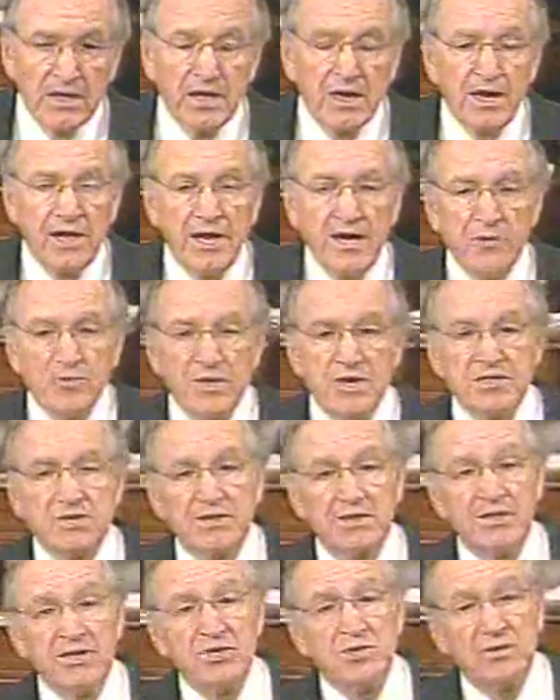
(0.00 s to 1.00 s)
He
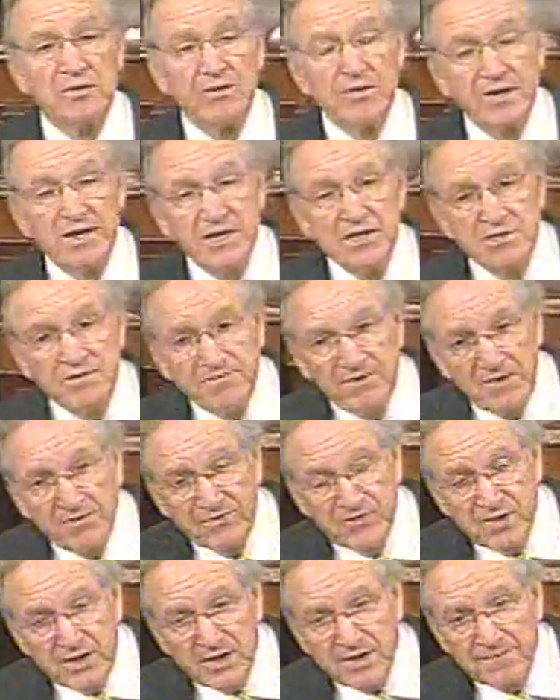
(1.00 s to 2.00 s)
recently turned age
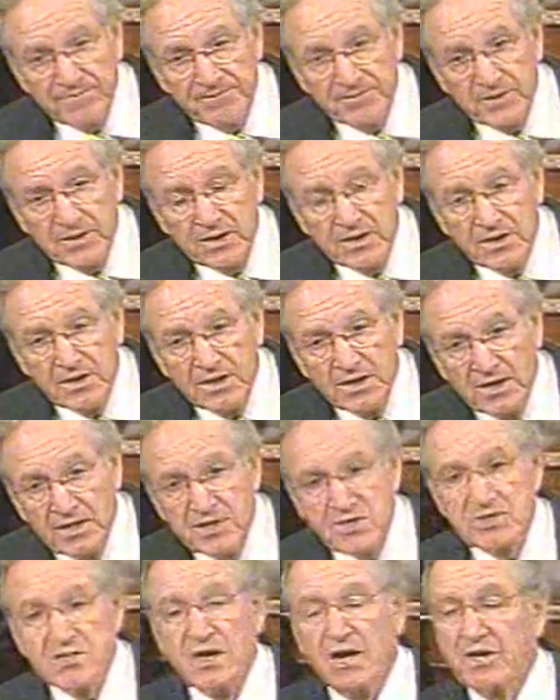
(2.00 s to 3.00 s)
50.
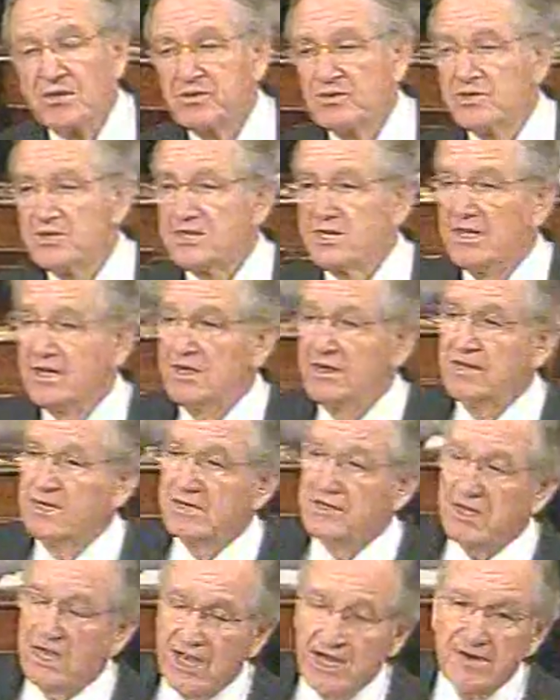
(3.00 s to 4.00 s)
His doctor
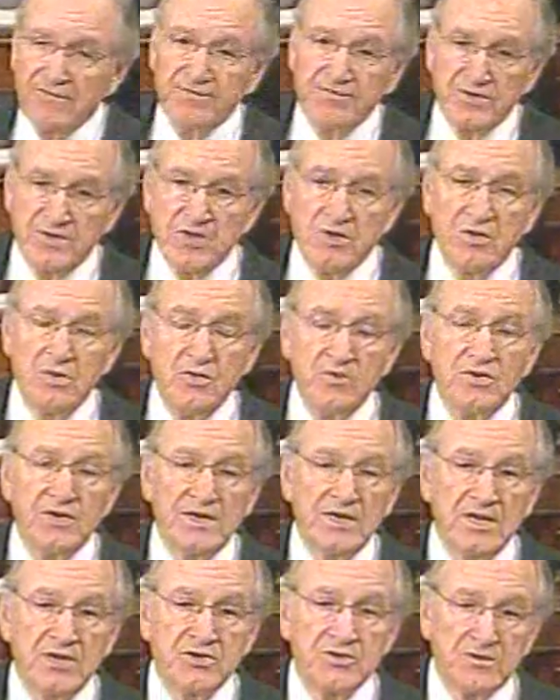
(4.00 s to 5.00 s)
said, time for you to
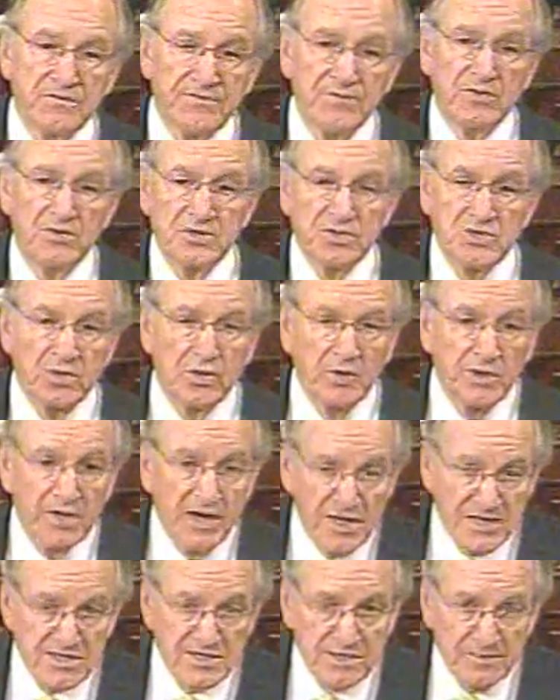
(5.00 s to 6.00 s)
get your first
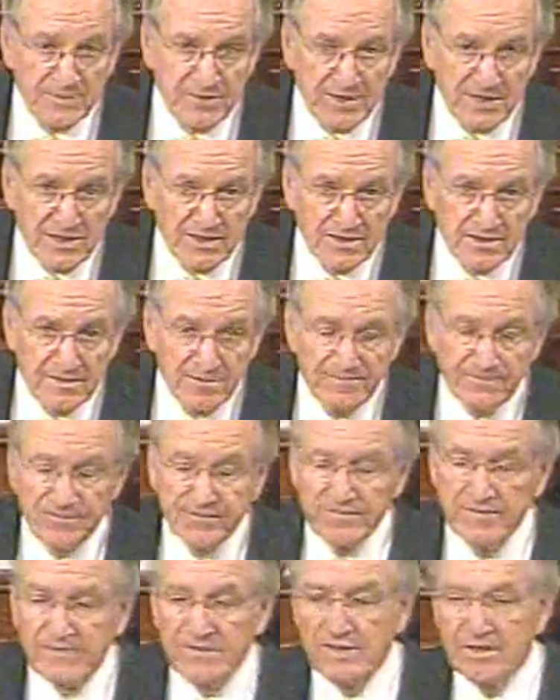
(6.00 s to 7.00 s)
colonoscopy.
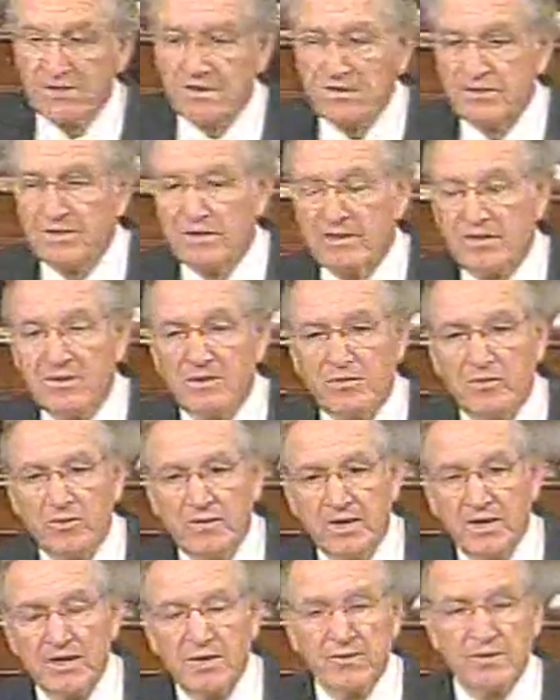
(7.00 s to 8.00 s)

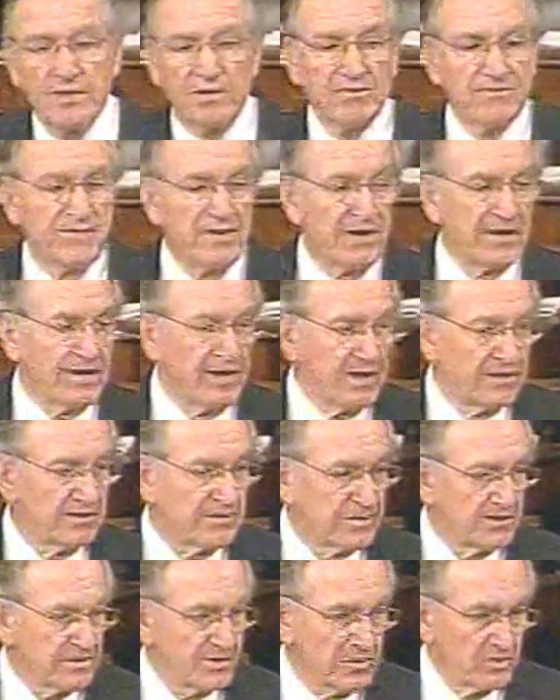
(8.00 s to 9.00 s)
Well, he went and found out
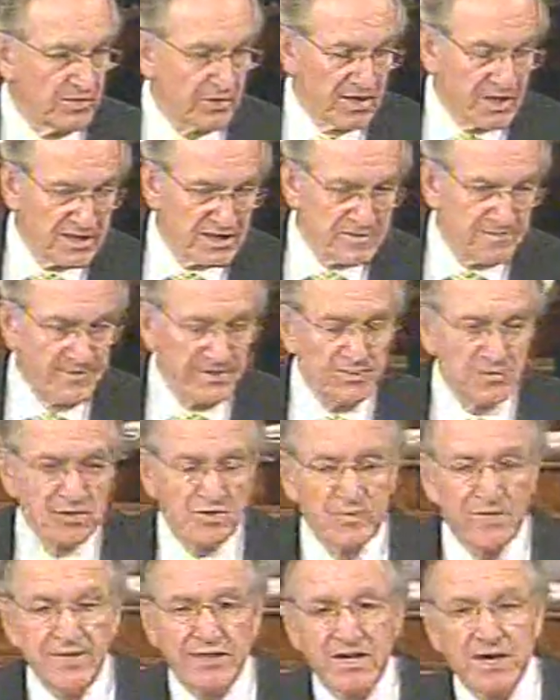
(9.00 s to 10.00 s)
that the colonoscopy was
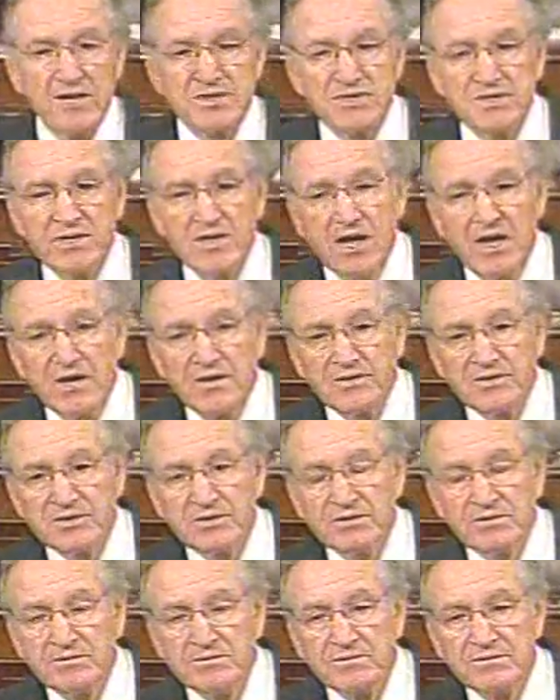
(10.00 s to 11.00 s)
$3,000.
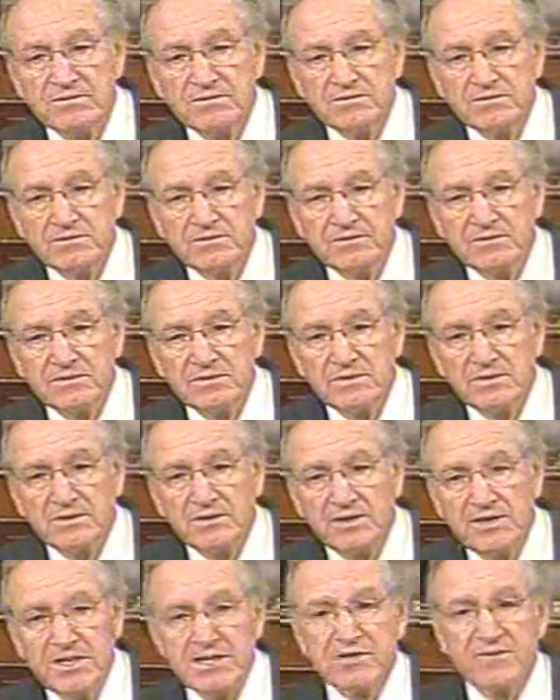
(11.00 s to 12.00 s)

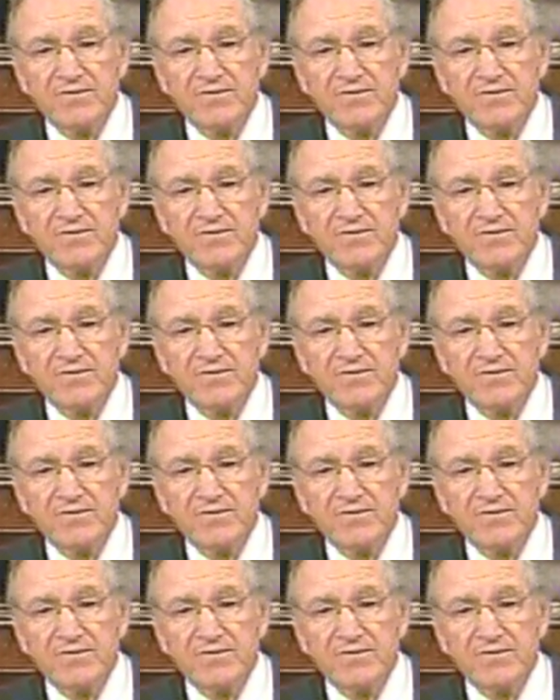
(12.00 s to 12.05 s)
He has a